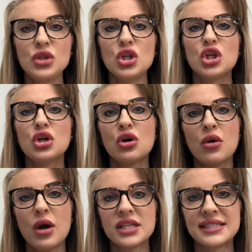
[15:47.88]
You
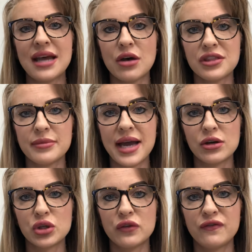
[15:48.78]
don't tell them how
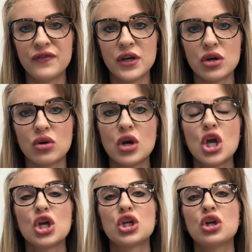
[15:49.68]
you feel.
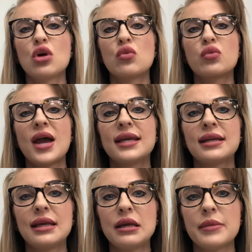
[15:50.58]
You don't
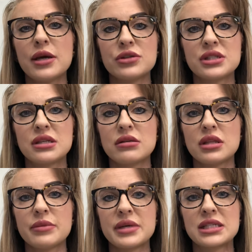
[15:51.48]
write emails to
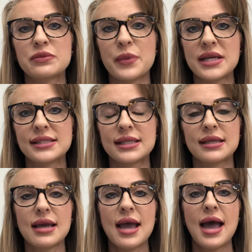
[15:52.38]
them
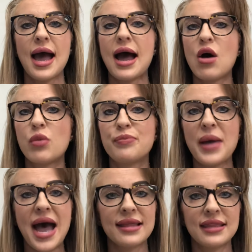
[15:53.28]
expressing how
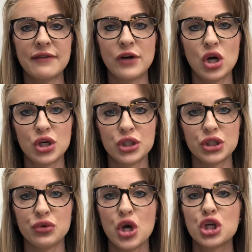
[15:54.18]
bad they've hurt
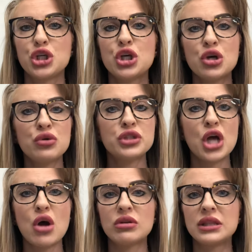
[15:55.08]
you. You
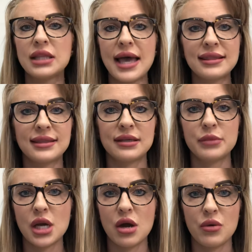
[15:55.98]
don't let
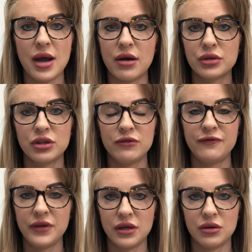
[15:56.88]
them know how you
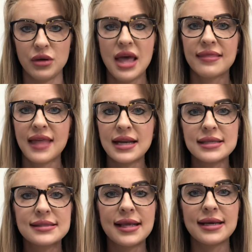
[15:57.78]
feel. That
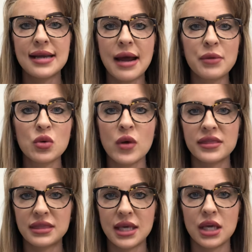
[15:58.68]
is the number
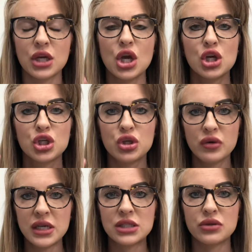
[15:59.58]
one thing
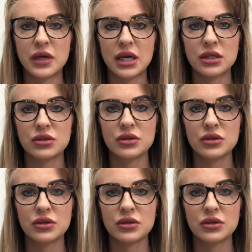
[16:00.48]
you need to get in